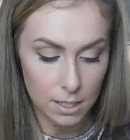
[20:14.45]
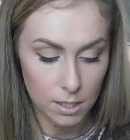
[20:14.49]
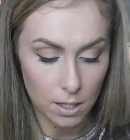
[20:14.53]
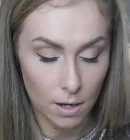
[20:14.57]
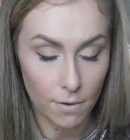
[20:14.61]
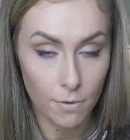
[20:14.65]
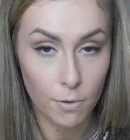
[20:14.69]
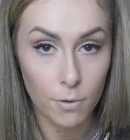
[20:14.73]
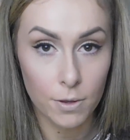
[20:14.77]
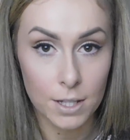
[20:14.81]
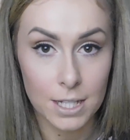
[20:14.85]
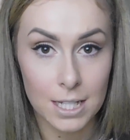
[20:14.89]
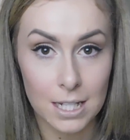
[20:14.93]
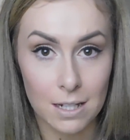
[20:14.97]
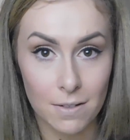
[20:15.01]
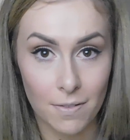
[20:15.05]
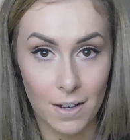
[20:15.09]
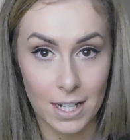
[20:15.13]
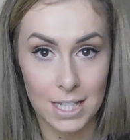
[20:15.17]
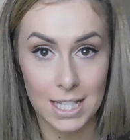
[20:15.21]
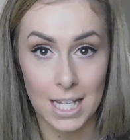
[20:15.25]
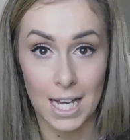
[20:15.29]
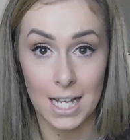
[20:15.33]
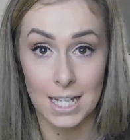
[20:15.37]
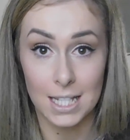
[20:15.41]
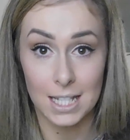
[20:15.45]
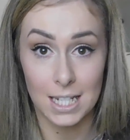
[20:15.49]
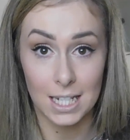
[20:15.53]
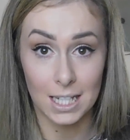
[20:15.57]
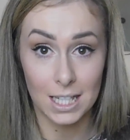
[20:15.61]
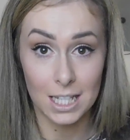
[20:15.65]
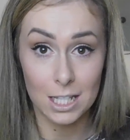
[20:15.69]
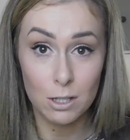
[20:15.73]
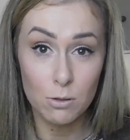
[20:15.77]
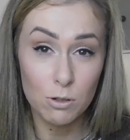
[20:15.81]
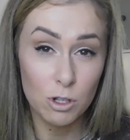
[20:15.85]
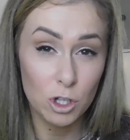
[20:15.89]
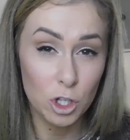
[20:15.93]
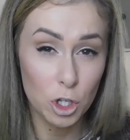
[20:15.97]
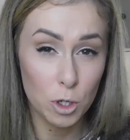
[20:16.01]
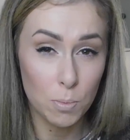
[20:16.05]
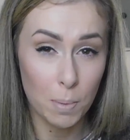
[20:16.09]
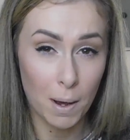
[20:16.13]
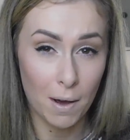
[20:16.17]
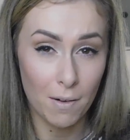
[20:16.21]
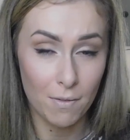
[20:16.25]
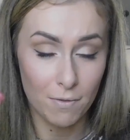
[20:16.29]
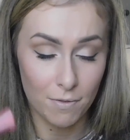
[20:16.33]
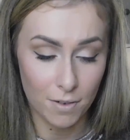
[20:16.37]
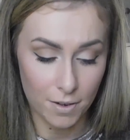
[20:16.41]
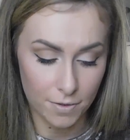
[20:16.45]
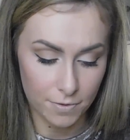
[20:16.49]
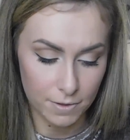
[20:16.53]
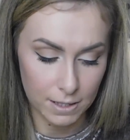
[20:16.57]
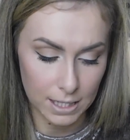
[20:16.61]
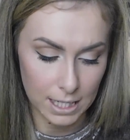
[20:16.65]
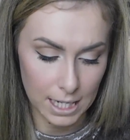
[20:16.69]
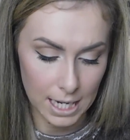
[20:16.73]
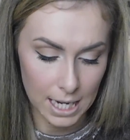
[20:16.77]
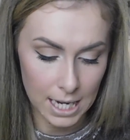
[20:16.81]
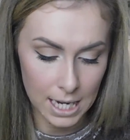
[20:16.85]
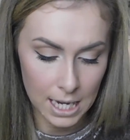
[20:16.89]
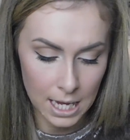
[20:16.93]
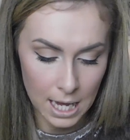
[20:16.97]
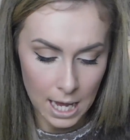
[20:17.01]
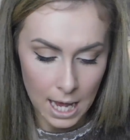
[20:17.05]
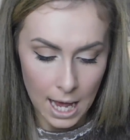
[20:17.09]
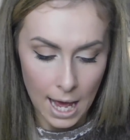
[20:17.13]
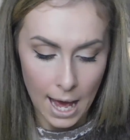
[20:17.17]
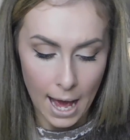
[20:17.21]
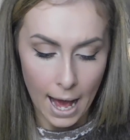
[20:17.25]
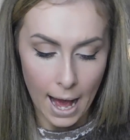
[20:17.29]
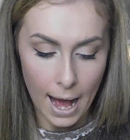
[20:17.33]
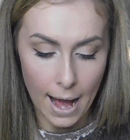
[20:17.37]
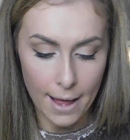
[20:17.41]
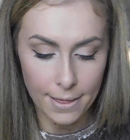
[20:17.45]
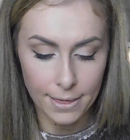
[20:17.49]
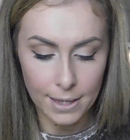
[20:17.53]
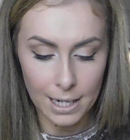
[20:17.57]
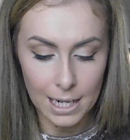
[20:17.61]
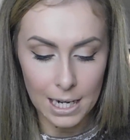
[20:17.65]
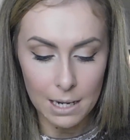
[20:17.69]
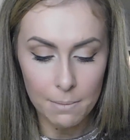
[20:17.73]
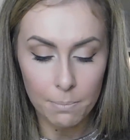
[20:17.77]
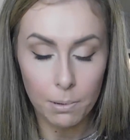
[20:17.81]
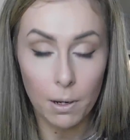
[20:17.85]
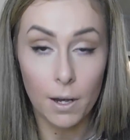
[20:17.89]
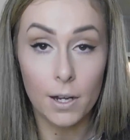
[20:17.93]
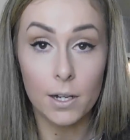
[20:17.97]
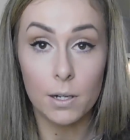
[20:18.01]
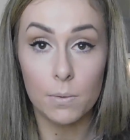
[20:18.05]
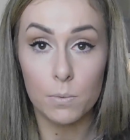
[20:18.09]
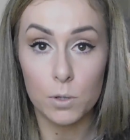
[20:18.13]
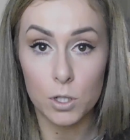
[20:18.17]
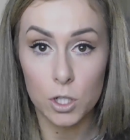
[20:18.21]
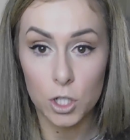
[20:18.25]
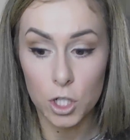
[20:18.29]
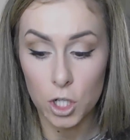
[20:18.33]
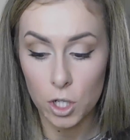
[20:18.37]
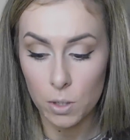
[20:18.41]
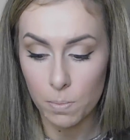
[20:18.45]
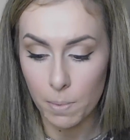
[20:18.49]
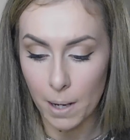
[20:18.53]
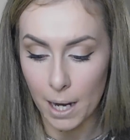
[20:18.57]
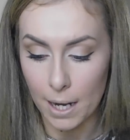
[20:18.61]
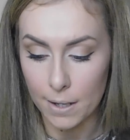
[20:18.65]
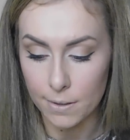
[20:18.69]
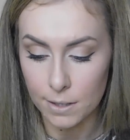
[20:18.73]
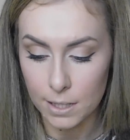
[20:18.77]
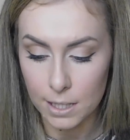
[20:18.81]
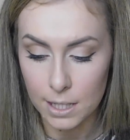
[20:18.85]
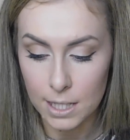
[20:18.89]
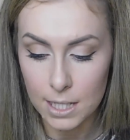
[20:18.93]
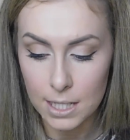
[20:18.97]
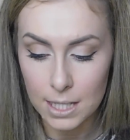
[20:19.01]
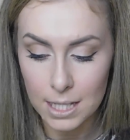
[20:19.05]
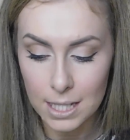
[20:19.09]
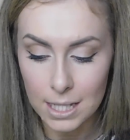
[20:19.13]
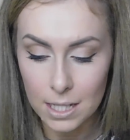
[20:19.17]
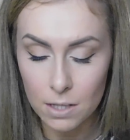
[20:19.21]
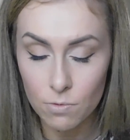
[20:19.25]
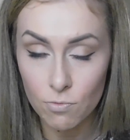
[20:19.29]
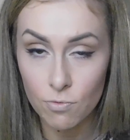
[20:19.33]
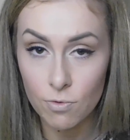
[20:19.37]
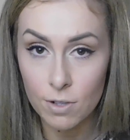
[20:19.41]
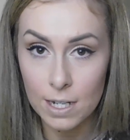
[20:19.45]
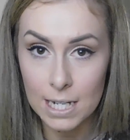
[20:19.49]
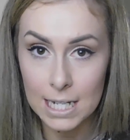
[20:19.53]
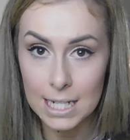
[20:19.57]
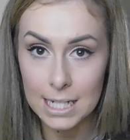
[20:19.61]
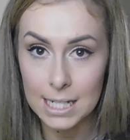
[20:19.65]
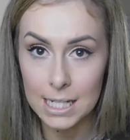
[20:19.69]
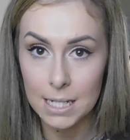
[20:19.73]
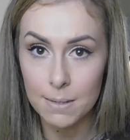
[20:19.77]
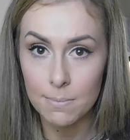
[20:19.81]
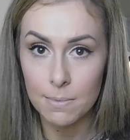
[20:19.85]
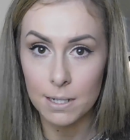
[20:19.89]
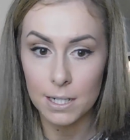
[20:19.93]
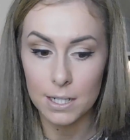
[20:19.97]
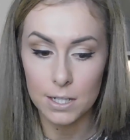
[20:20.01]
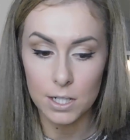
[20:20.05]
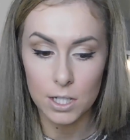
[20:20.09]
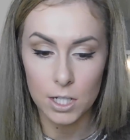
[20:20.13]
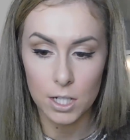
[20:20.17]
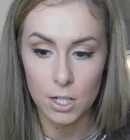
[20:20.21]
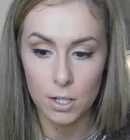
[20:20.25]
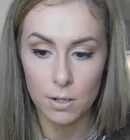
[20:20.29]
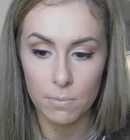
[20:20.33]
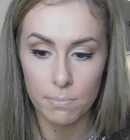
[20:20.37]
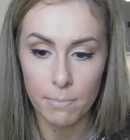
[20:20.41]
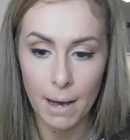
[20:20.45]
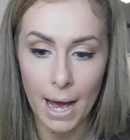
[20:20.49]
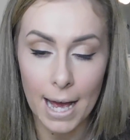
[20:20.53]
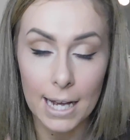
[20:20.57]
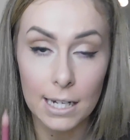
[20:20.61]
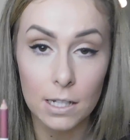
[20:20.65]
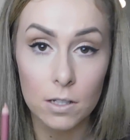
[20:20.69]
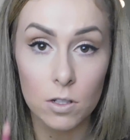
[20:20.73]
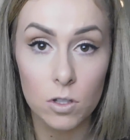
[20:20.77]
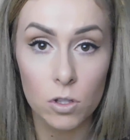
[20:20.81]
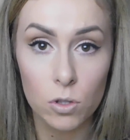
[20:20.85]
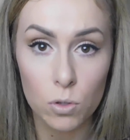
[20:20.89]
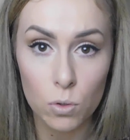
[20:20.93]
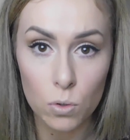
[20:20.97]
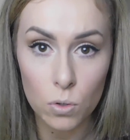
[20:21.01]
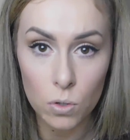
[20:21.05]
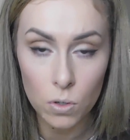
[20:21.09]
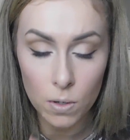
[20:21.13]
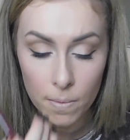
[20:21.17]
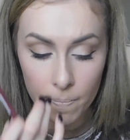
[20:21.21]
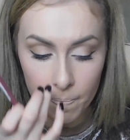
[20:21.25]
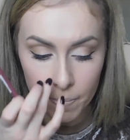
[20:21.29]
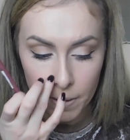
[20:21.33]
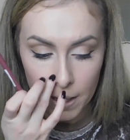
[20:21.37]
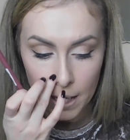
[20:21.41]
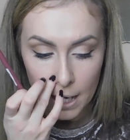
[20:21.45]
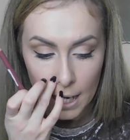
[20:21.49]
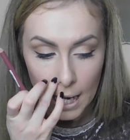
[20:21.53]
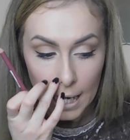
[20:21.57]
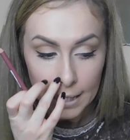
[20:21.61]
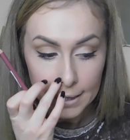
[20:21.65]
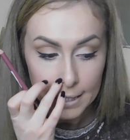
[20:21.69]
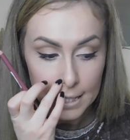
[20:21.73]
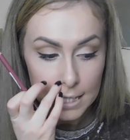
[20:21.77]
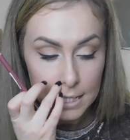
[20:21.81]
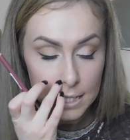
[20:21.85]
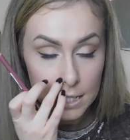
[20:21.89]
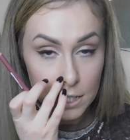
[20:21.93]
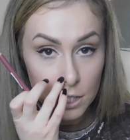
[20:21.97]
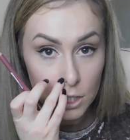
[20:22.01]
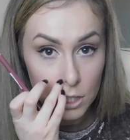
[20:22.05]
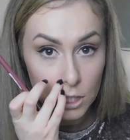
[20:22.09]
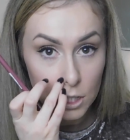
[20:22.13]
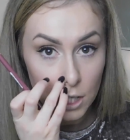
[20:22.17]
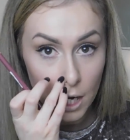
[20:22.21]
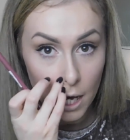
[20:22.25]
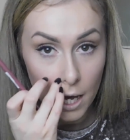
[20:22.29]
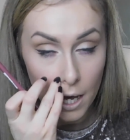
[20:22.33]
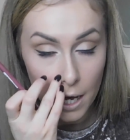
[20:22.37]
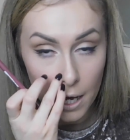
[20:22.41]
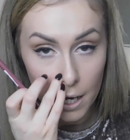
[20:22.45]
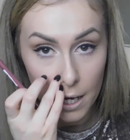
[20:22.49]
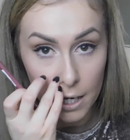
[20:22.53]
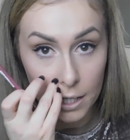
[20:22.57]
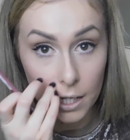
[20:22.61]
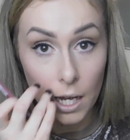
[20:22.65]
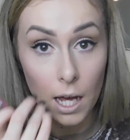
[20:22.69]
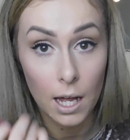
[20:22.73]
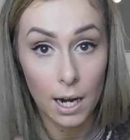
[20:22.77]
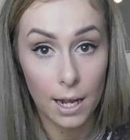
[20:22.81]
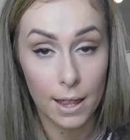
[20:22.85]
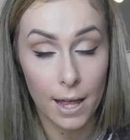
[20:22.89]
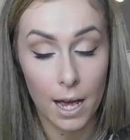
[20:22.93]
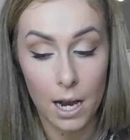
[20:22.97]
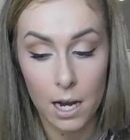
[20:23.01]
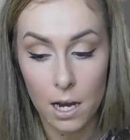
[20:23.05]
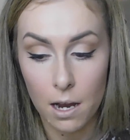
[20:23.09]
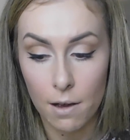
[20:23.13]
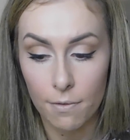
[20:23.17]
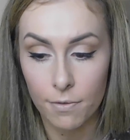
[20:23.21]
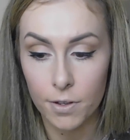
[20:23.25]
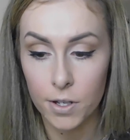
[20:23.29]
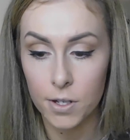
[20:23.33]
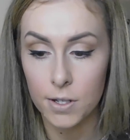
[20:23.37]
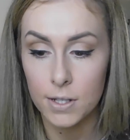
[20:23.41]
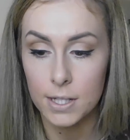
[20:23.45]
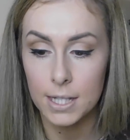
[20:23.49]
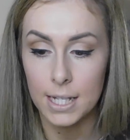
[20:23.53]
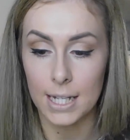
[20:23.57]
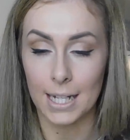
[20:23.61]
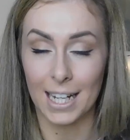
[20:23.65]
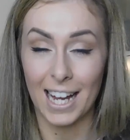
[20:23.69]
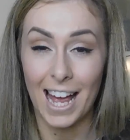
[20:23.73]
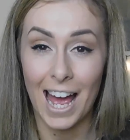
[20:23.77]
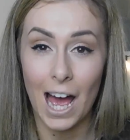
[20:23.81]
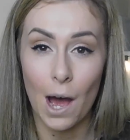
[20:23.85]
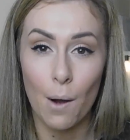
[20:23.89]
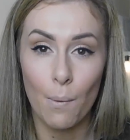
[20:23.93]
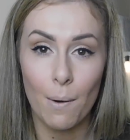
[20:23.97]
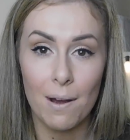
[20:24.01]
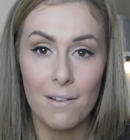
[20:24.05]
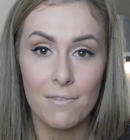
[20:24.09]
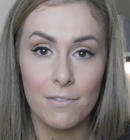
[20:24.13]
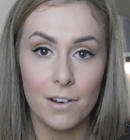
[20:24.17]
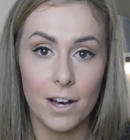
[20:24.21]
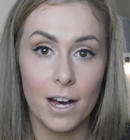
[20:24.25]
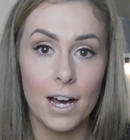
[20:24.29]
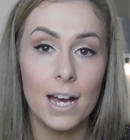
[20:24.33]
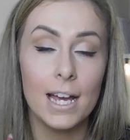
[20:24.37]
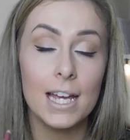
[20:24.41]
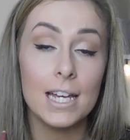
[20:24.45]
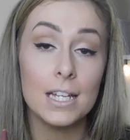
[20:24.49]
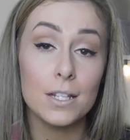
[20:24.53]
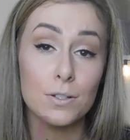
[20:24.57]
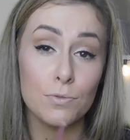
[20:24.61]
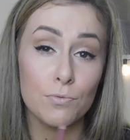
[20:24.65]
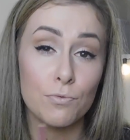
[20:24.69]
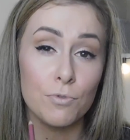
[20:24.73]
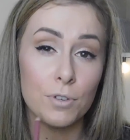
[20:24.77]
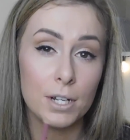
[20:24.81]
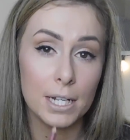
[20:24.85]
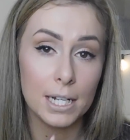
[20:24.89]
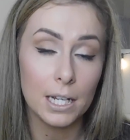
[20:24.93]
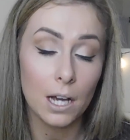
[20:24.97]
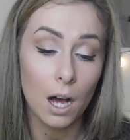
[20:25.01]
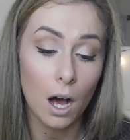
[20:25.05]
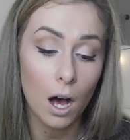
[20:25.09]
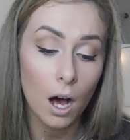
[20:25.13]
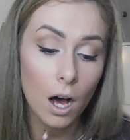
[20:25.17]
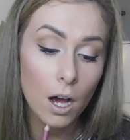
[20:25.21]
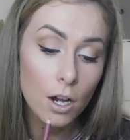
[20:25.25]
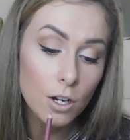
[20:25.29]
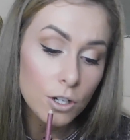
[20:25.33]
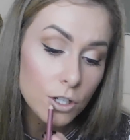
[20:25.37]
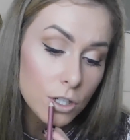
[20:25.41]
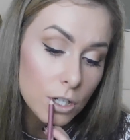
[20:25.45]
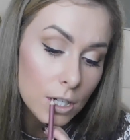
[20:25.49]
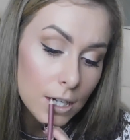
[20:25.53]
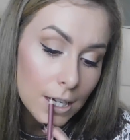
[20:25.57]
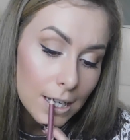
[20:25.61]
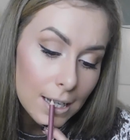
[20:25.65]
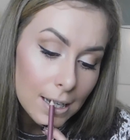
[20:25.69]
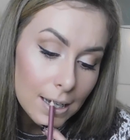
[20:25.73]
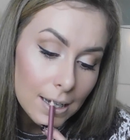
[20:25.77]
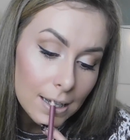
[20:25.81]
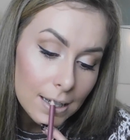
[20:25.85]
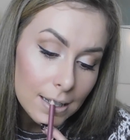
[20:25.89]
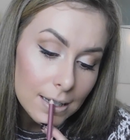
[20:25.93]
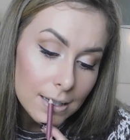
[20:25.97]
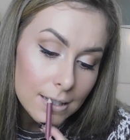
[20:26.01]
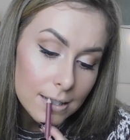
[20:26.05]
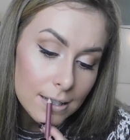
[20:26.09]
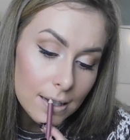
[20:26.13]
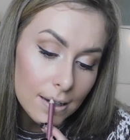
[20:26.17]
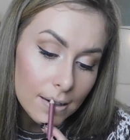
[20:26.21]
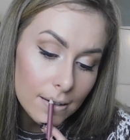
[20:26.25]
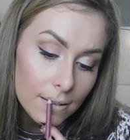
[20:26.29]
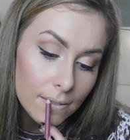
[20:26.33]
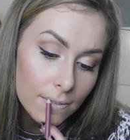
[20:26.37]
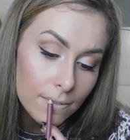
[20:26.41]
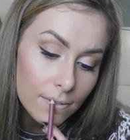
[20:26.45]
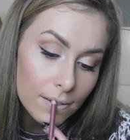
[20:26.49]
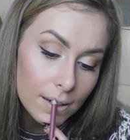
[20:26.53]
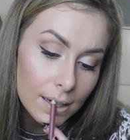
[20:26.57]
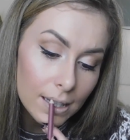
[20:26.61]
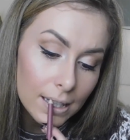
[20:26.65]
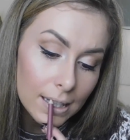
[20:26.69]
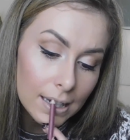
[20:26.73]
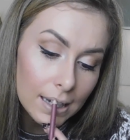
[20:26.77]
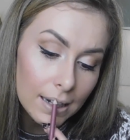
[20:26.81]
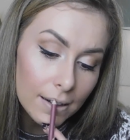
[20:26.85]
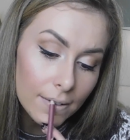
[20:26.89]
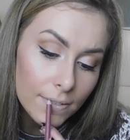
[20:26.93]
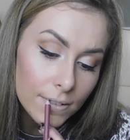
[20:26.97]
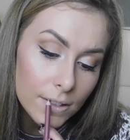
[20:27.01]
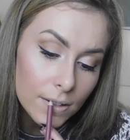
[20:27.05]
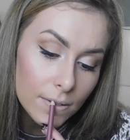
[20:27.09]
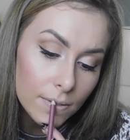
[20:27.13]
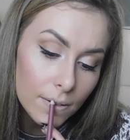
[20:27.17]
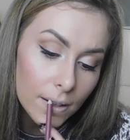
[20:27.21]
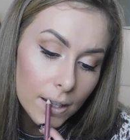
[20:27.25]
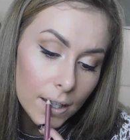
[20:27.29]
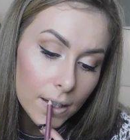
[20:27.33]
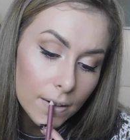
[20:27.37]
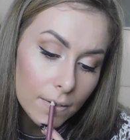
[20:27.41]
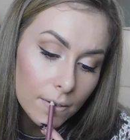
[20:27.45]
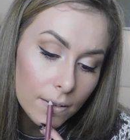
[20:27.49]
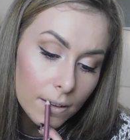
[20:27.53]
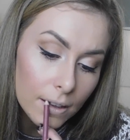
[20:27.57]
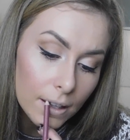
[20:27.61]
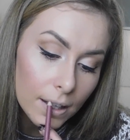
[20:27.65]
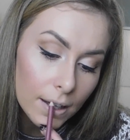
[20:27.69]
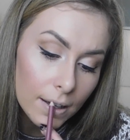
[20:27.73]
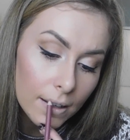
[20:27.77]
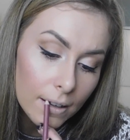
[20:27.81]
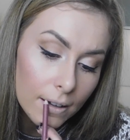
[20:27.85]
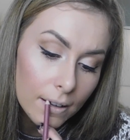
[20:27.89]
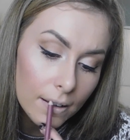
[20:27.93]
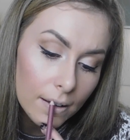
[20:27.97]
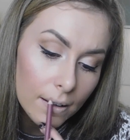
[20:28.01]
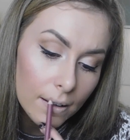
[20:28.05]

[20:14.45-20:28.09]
So I thought this is fantastic. This was £2.50 and the lip liner was £2. And this is really similar to MAC Soar, and that's a colour that I love using. However, it's really harsh, so you really have to work with it.